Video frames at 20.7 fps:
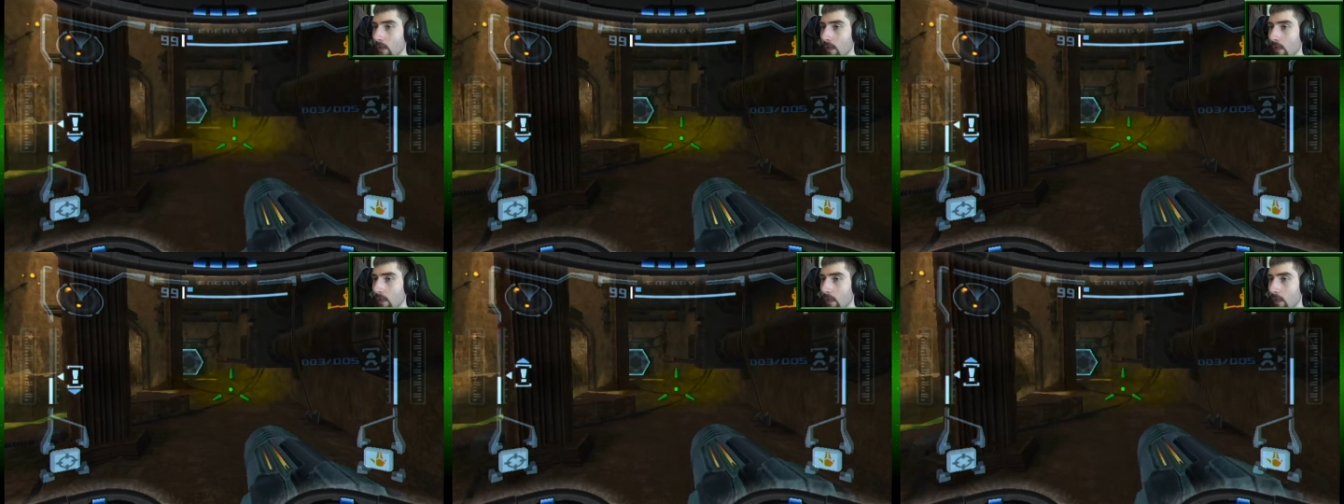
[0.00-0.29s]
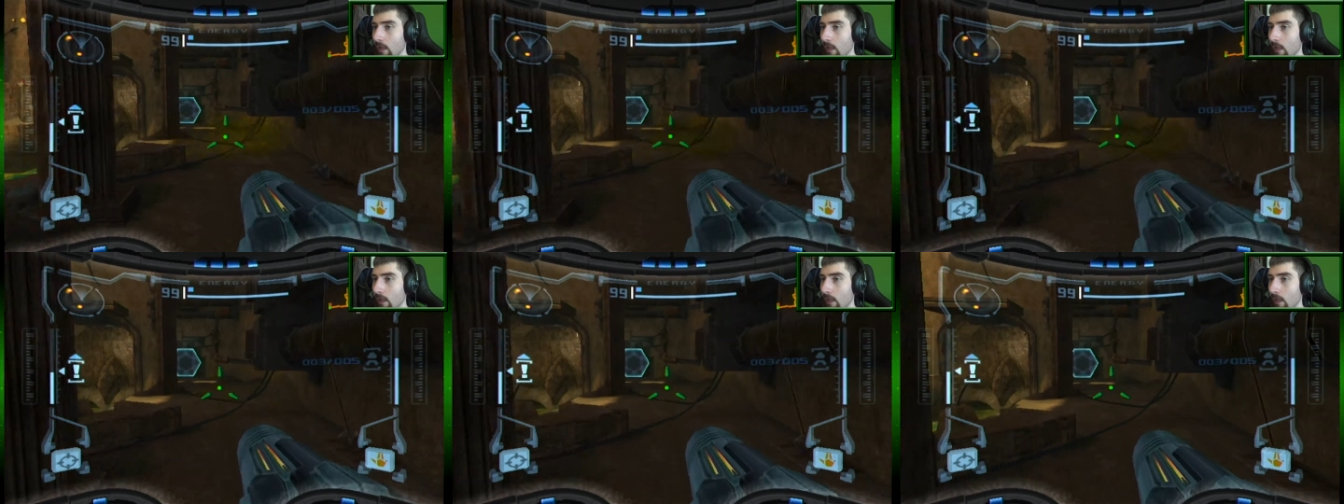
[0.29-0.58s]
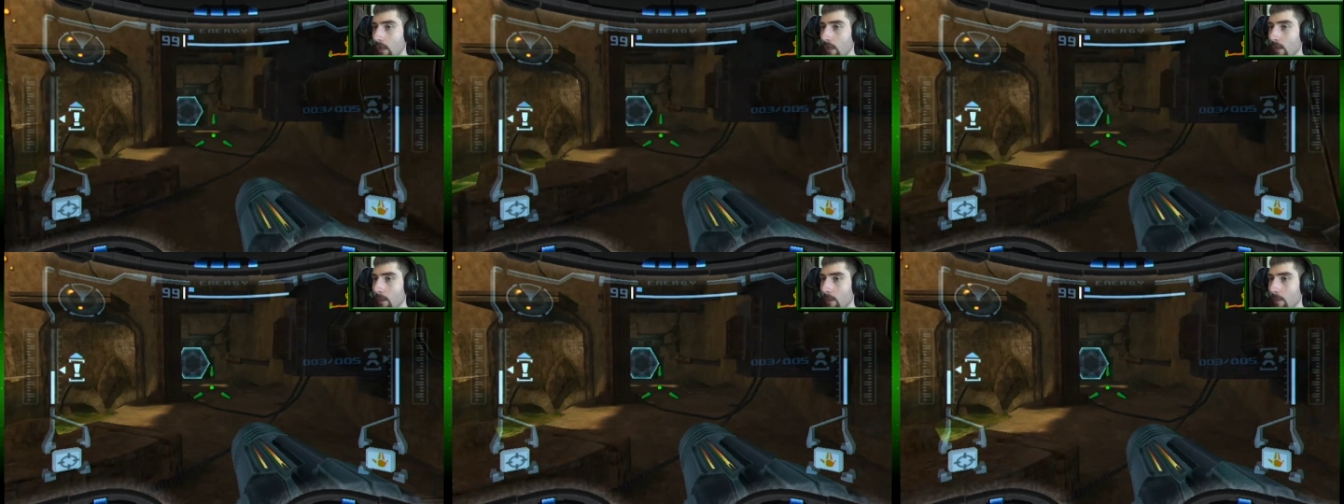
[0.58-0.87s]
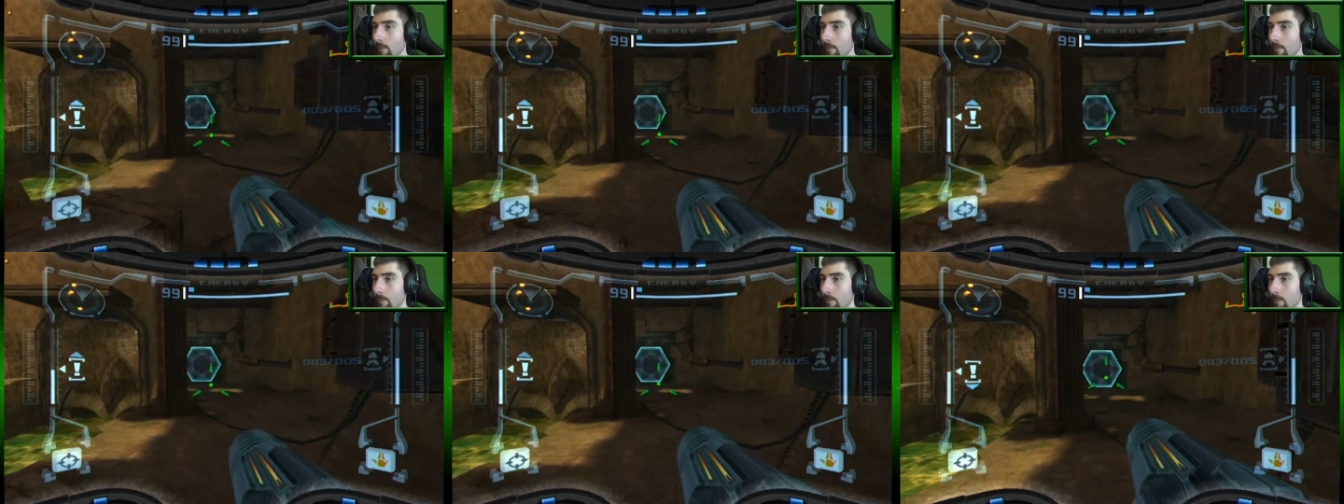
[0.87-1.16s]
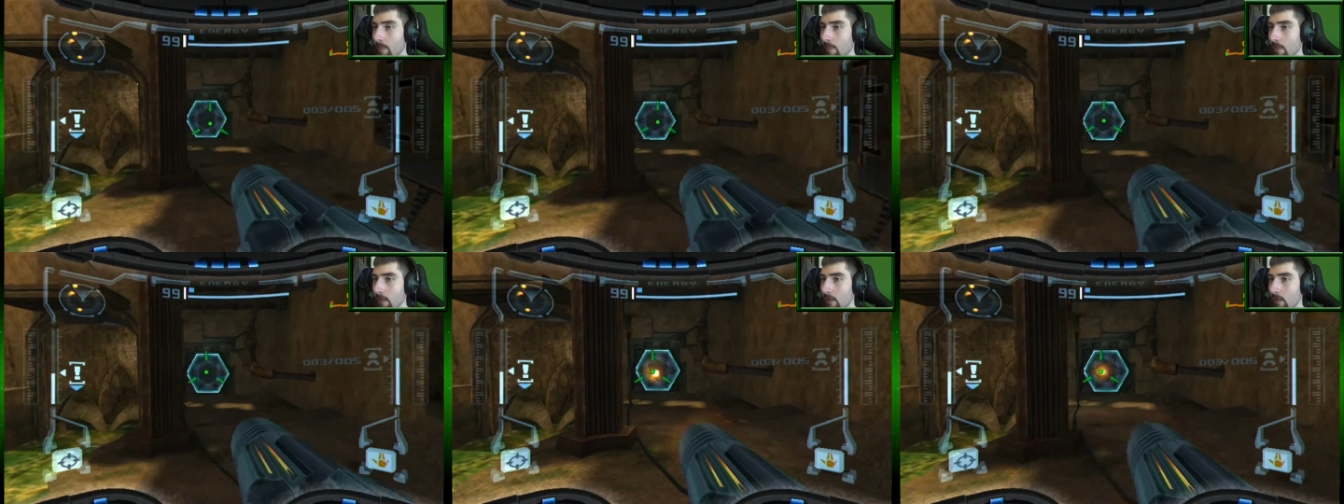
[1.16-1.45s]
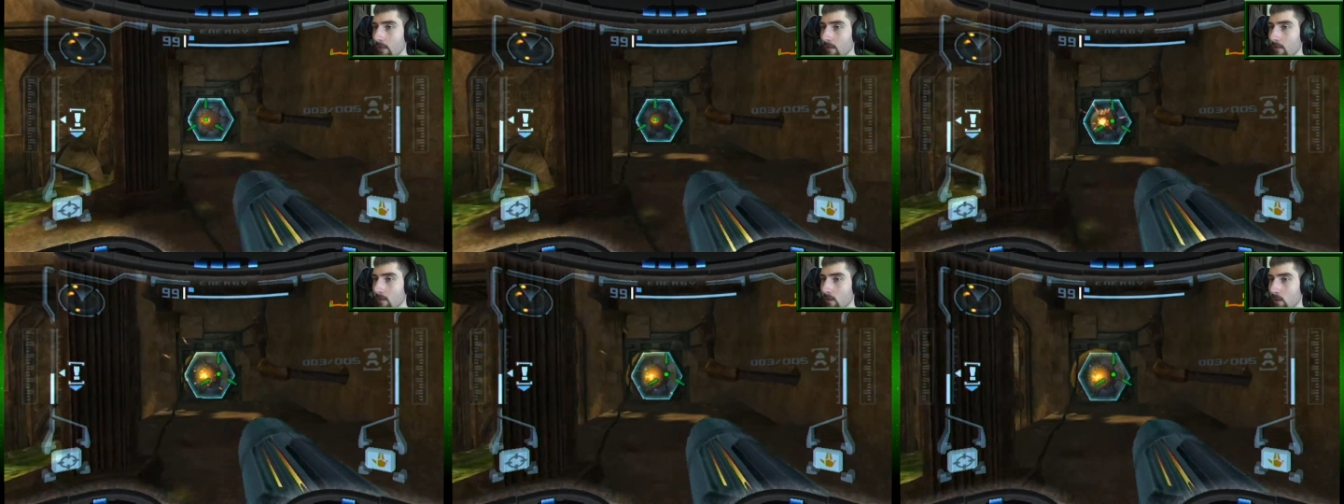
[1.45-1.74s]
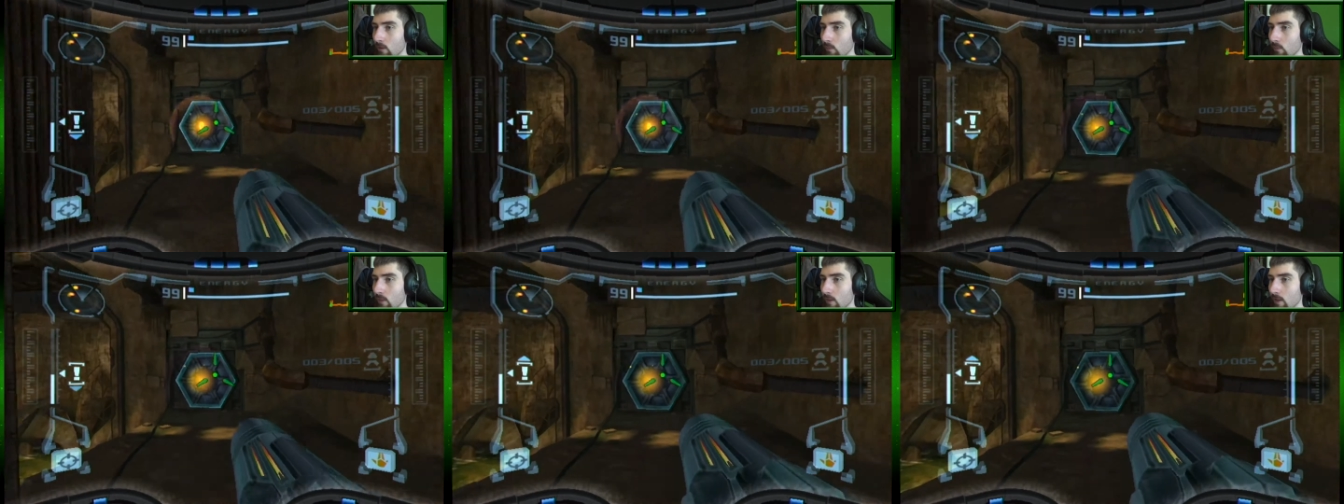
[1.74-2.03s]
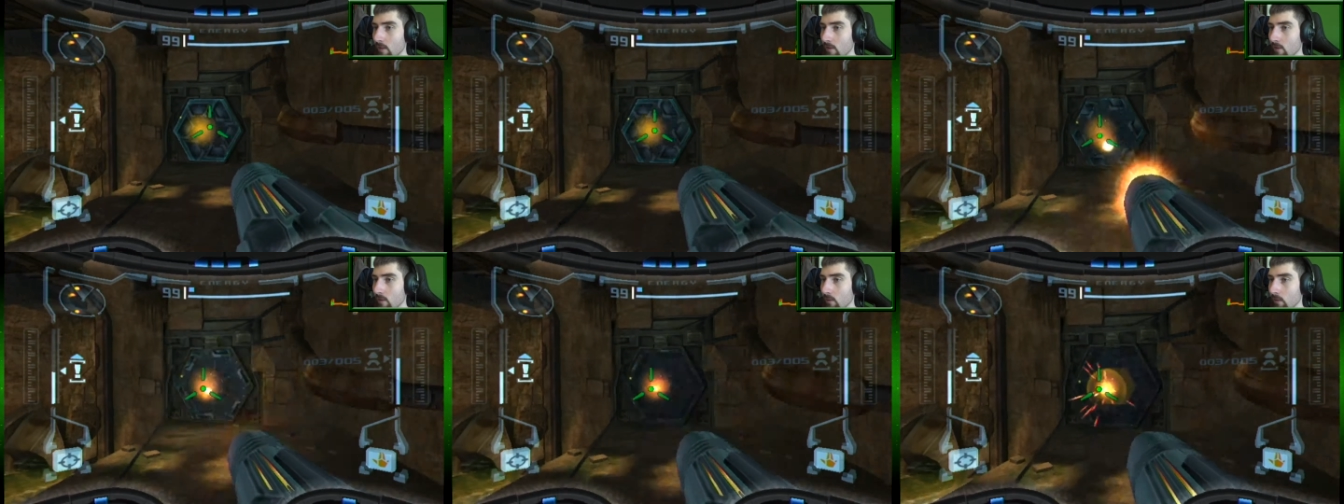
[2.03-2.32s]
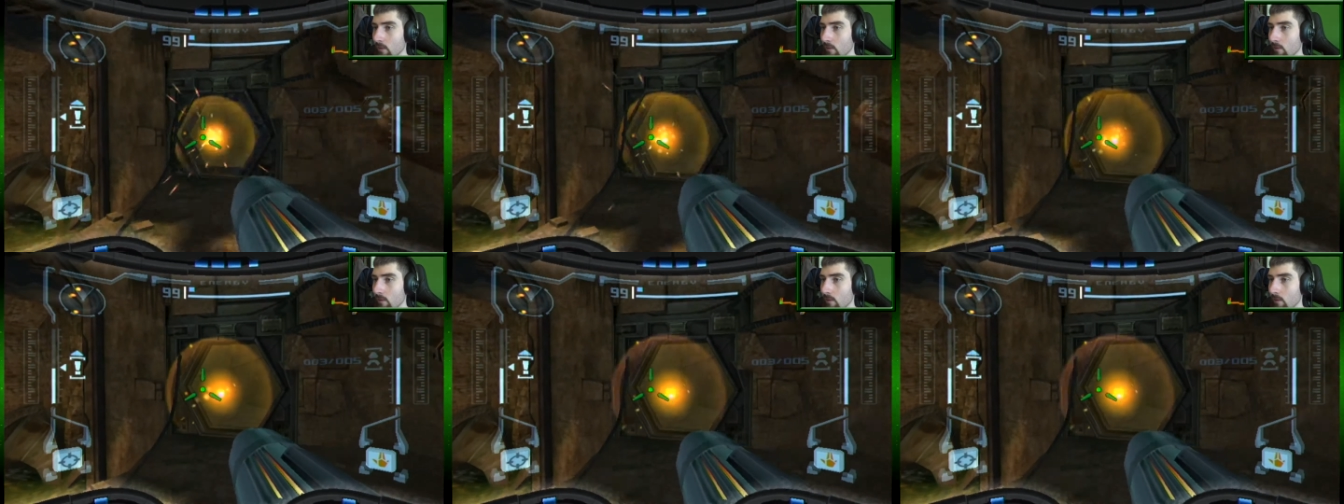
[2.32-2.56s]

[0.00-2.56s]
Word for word: Uh -huh. Let's start with this door.